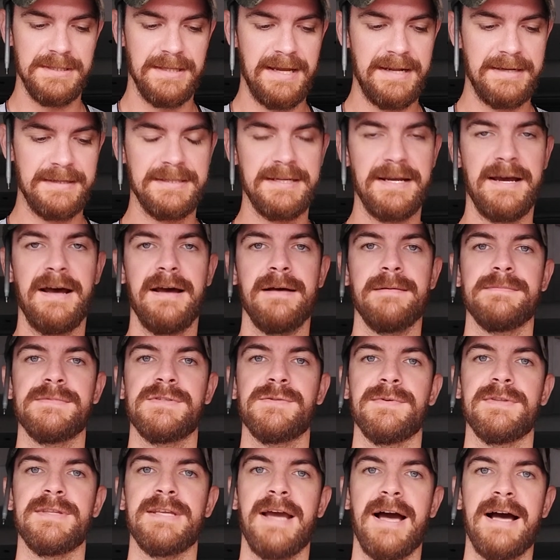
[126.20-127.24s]
a lot of times
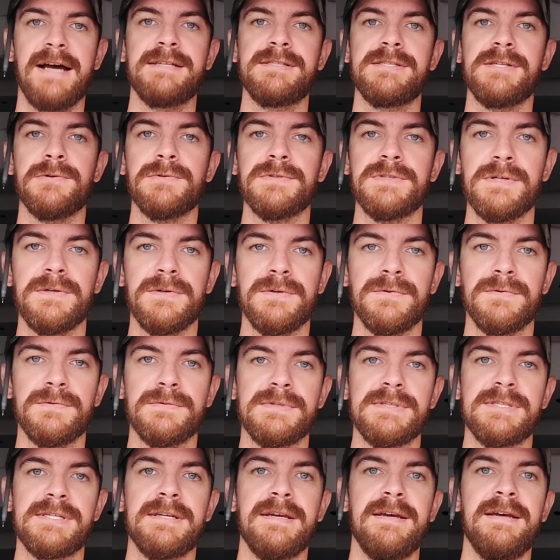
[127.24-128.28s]
with the ISO
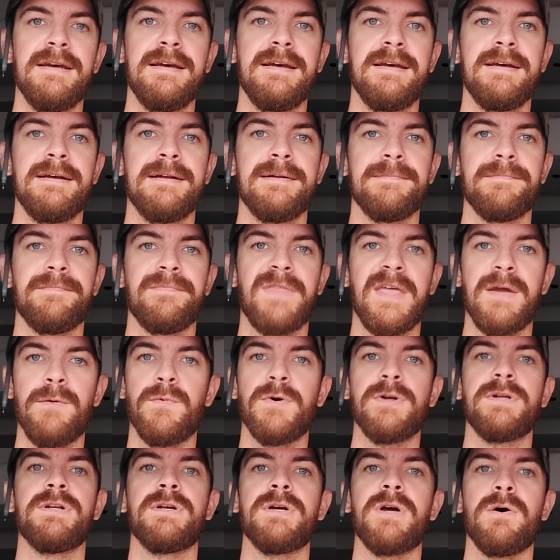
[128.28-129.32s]
tunes, they
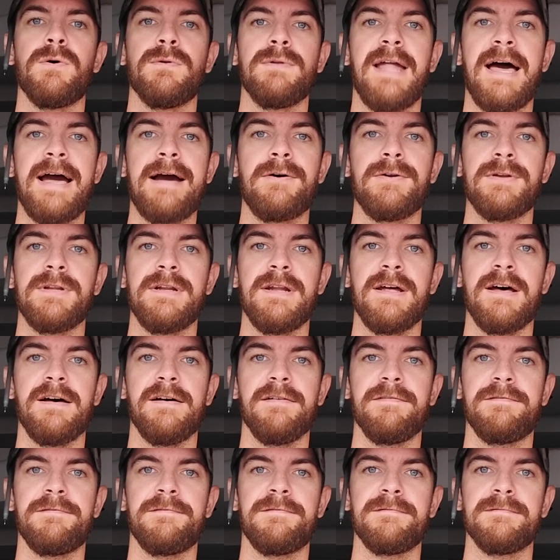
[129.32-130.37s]
wouldn't go loud
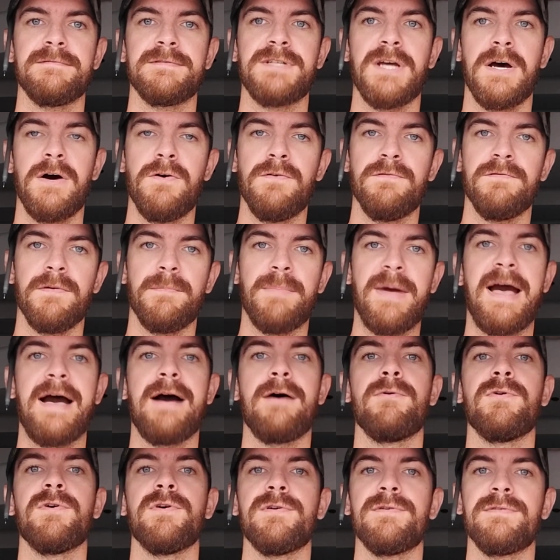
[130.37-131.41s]
enough to
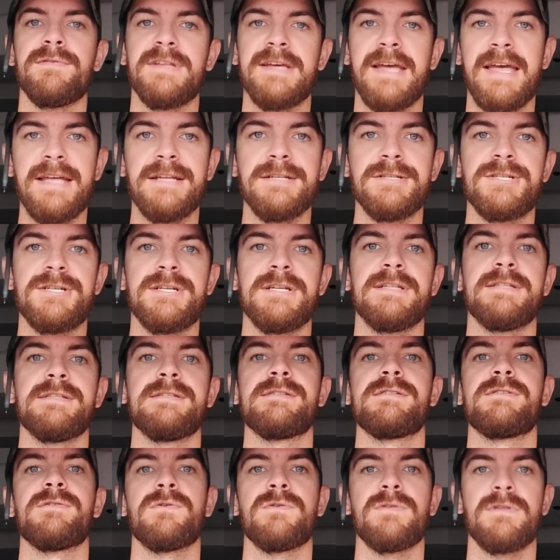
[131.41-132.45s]
overpower the
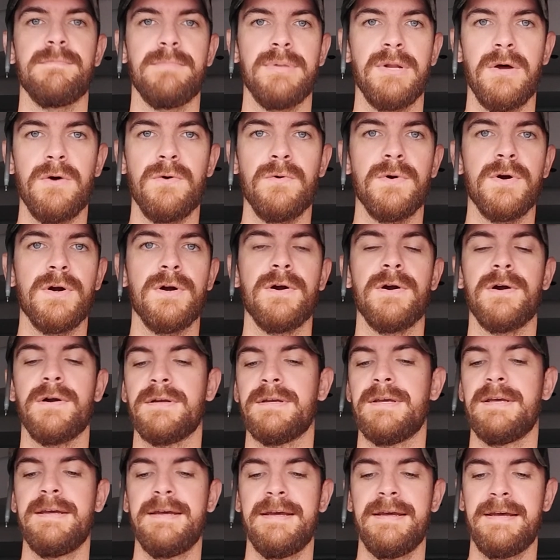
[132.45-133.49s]
engines or the blower,
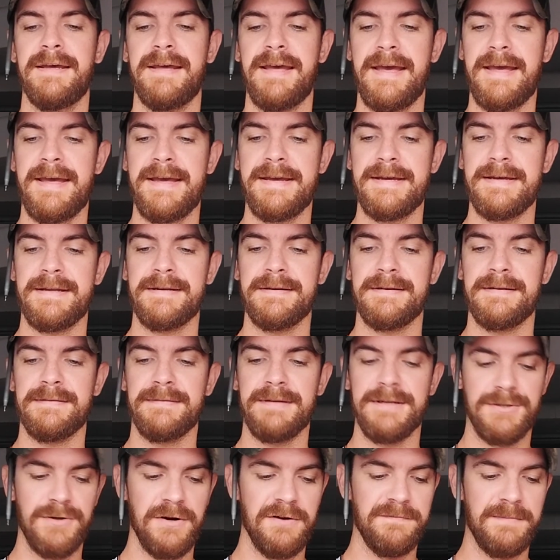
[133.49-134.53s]
and
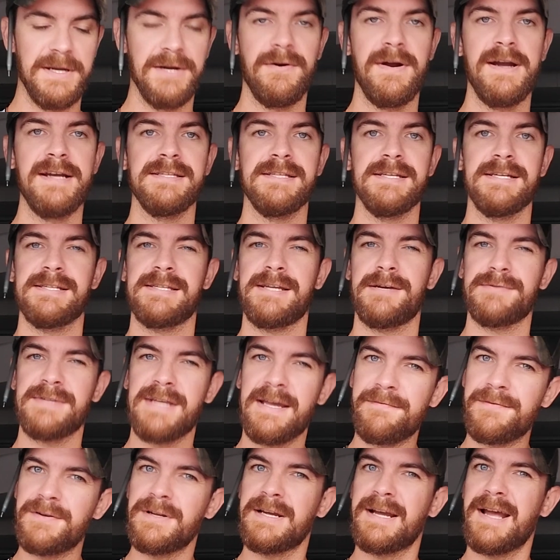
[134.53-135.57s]
it drove me crazy because I was
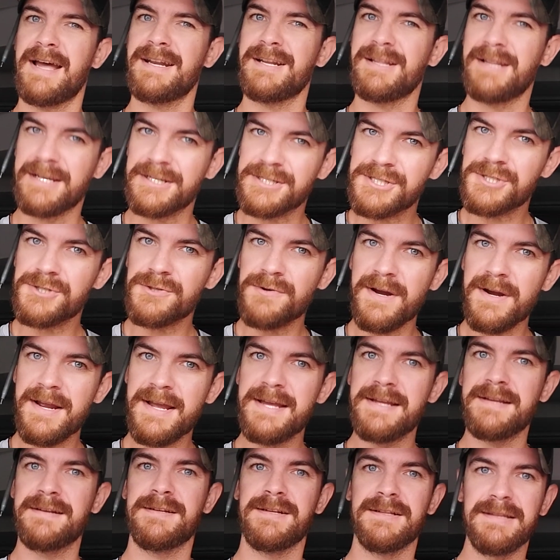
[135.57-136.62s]
having to kind of like
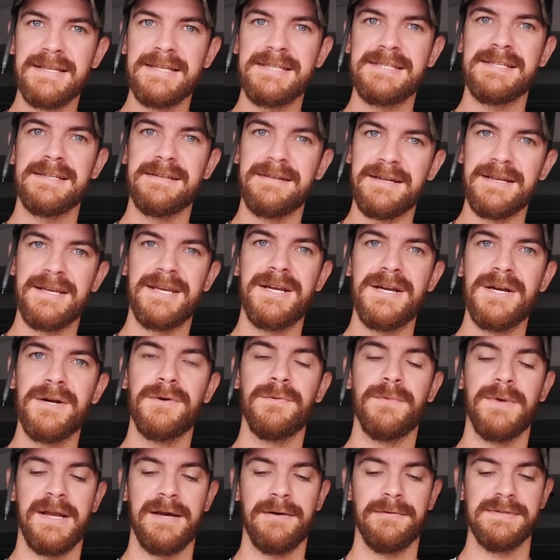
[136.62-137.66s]
strain to listen to
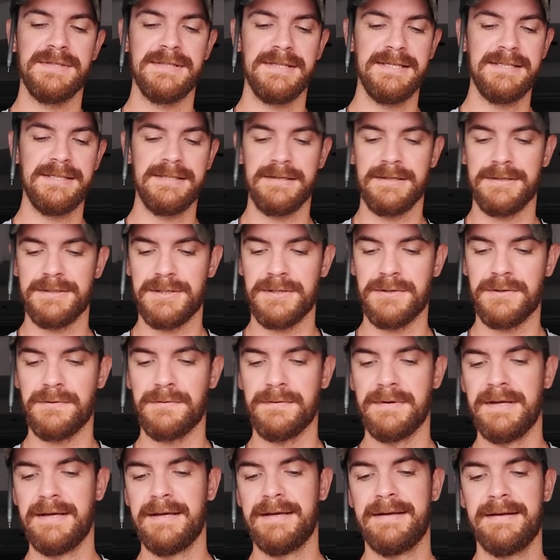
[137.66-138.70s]
hear what I was listening
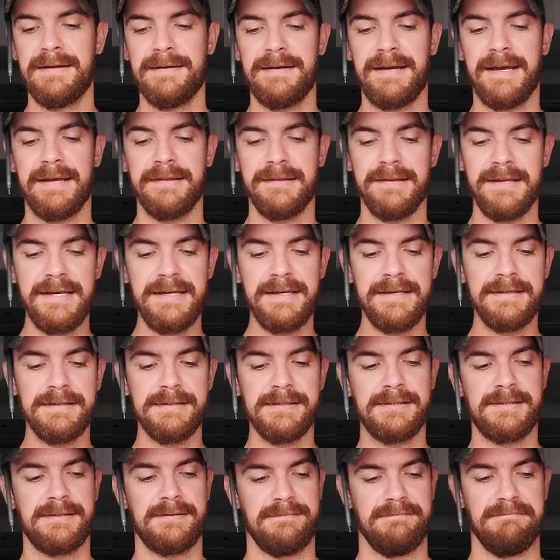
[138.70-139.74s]
to. And
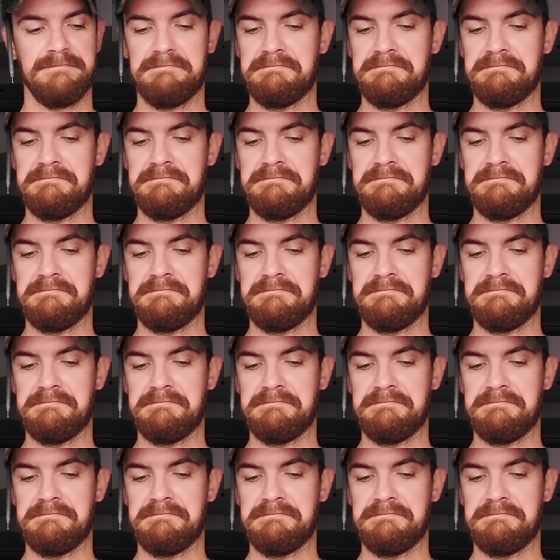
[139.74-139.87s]
these,